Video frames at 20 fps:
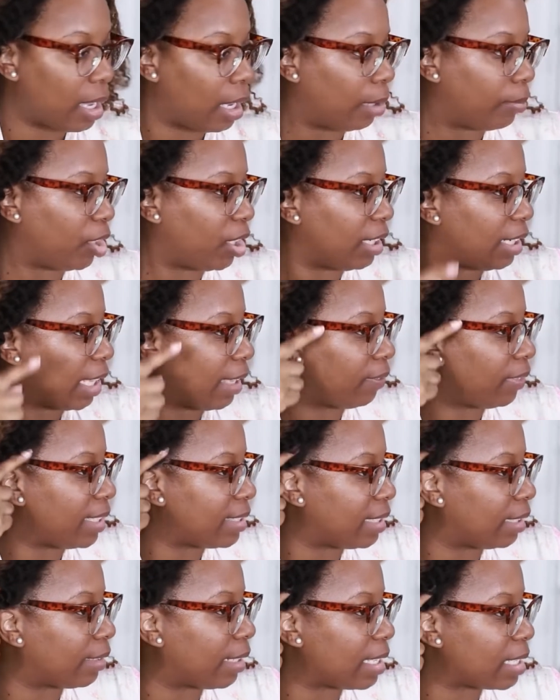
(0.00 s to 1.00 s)
Um, you can definitely
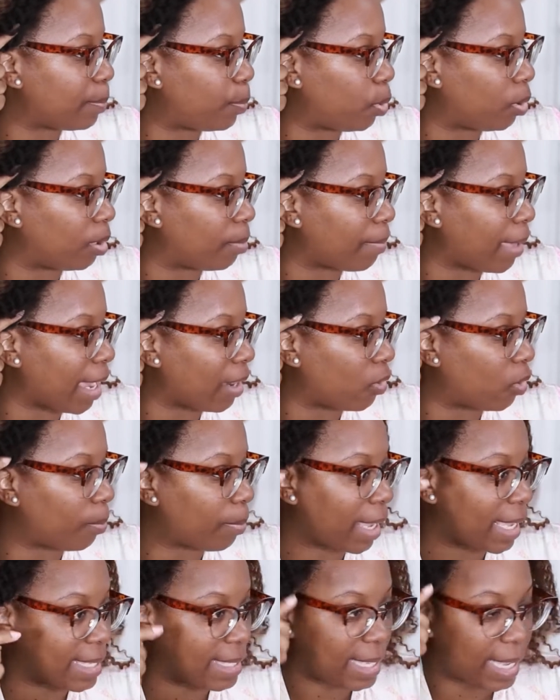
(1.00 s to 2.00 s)
see that it's pulling back on
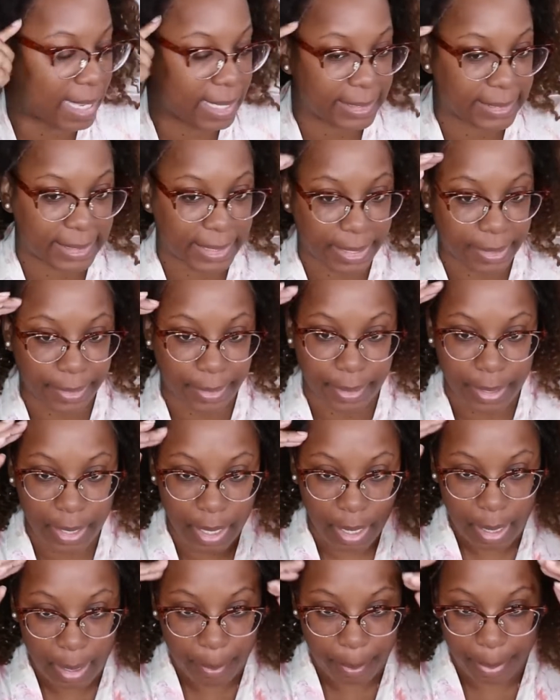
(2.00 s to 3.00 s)
my sides here.
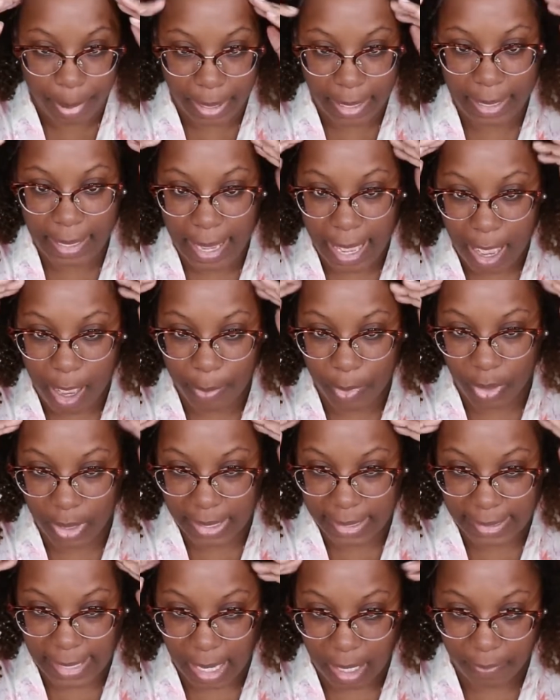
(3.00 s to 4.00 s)
But how I'm
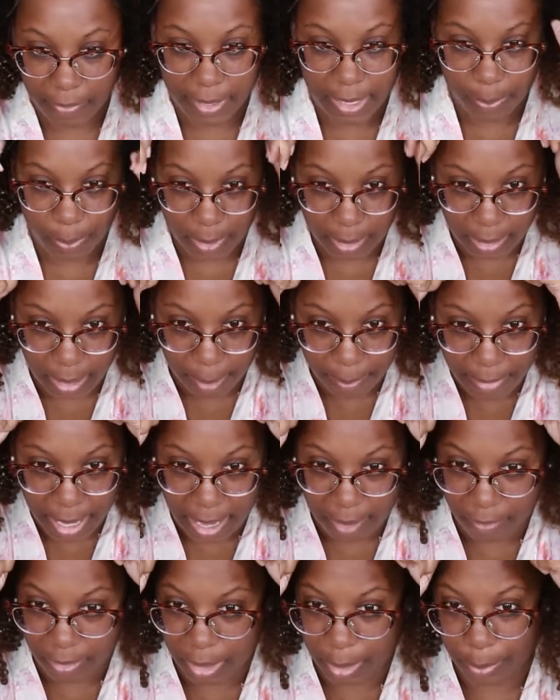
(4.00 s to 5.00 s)
gonna style this one, I'm
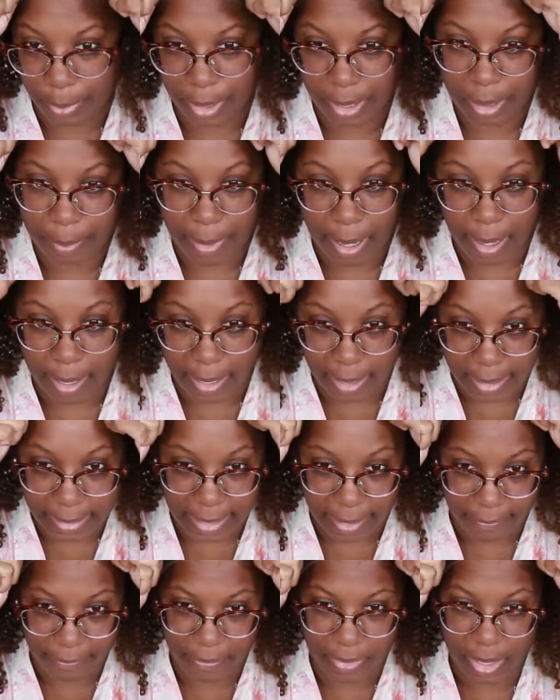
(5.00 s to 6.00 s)
not really worried about it because
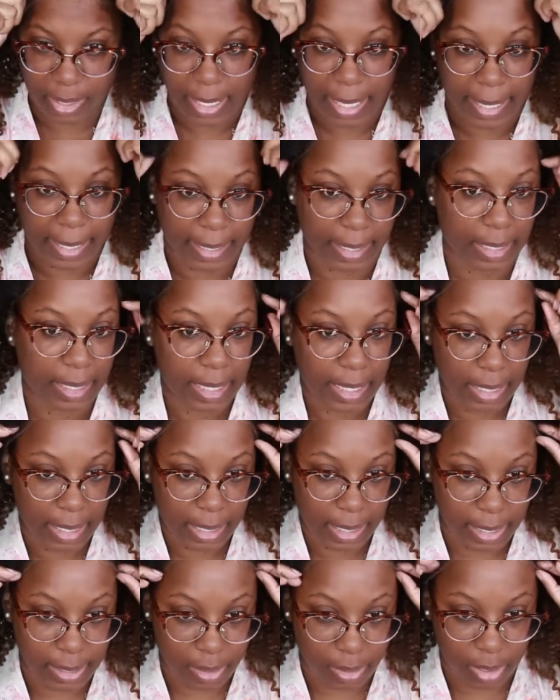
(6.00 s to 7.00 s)
I feel like
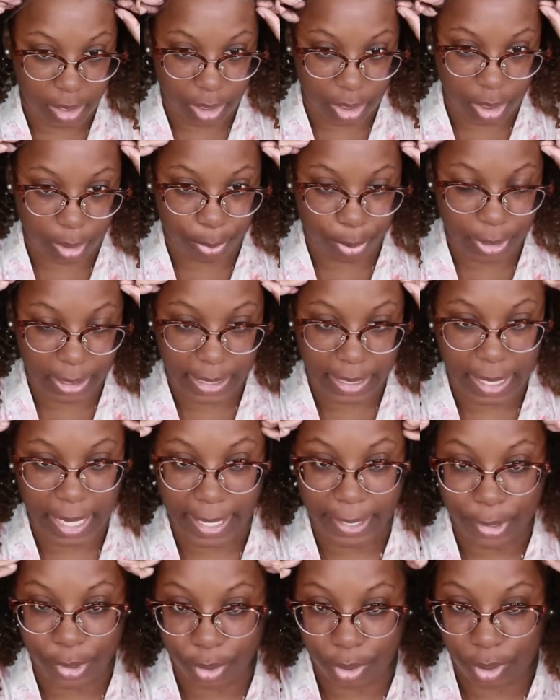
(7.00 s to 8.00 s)
it's gonna look pretty
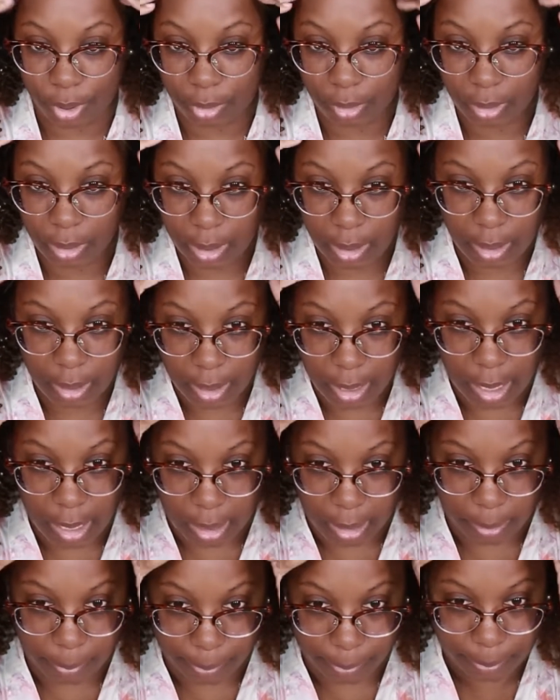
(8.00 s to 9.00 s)
natural
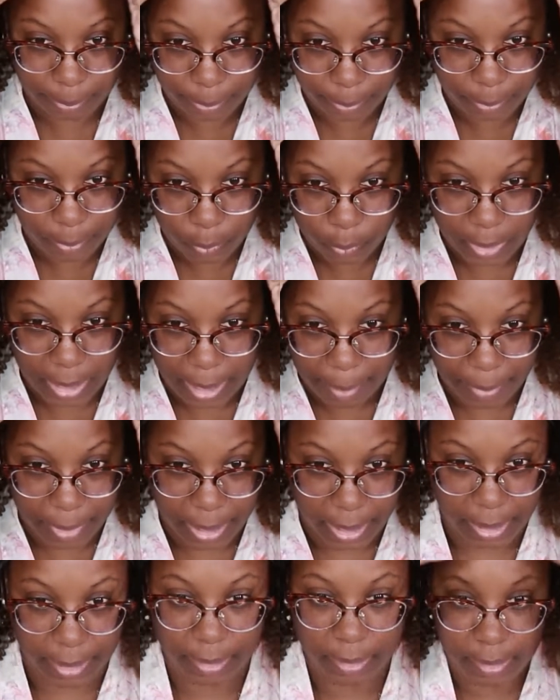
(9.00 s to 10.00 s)
um, when I'm
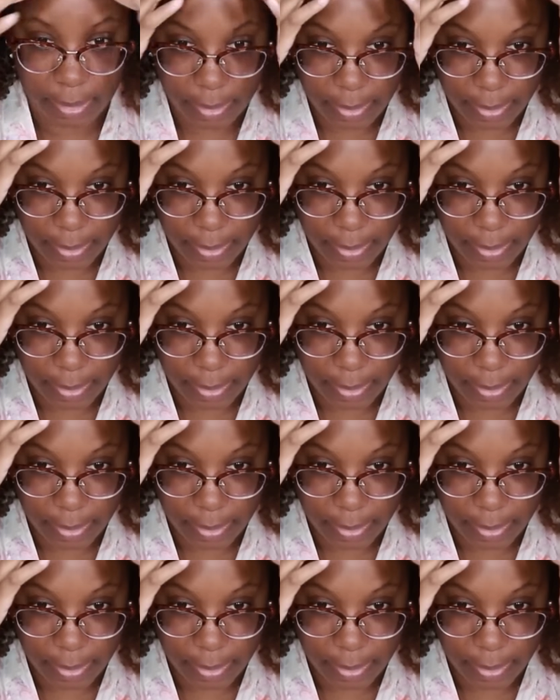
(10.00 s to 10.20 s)
done.